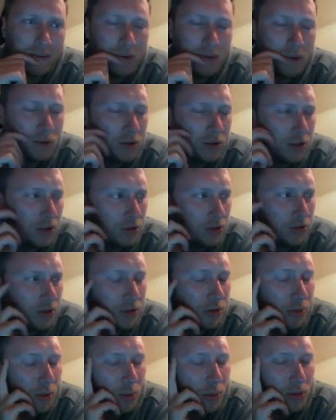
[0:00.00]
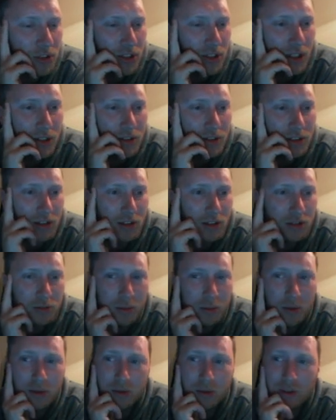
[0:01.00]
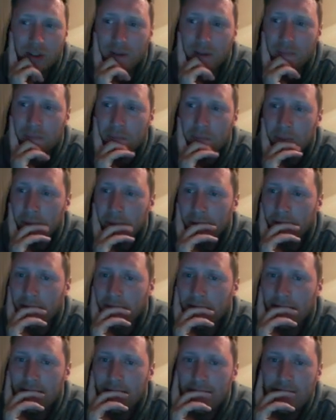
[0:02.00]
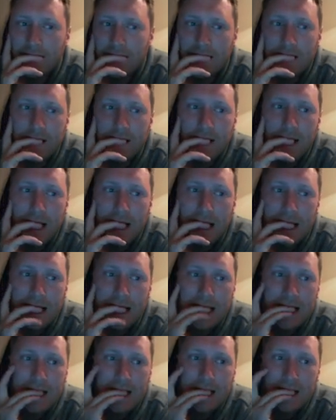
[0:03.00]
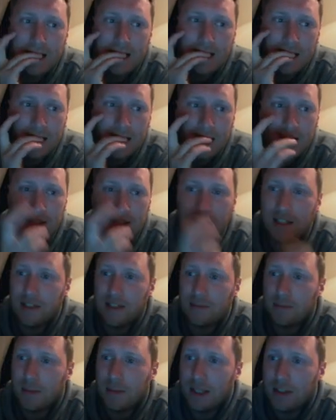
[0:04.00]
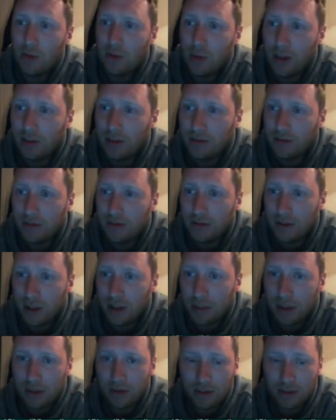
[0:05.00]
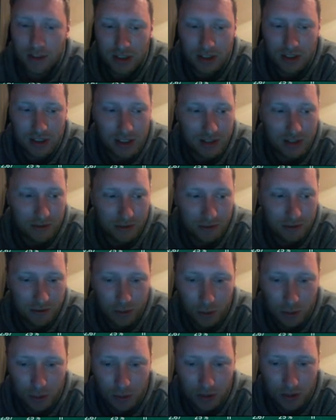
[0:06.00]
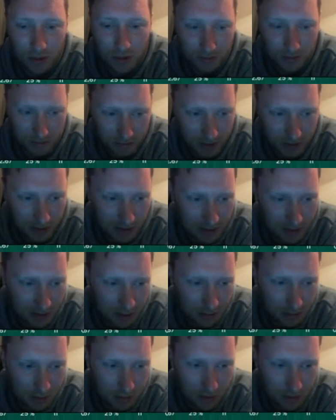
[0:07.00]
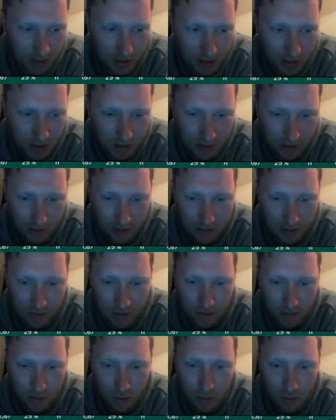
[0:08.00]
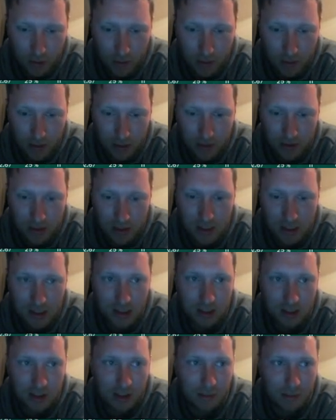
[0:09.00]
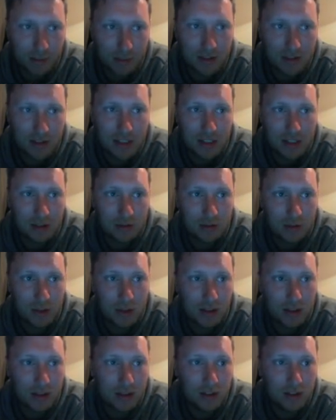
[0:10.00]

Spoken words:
was an Austrian one, wasn't there? Salzburg, was it? So he's made 12 appearances for Atletico Madrid, 4 appearances in the Champions League as well,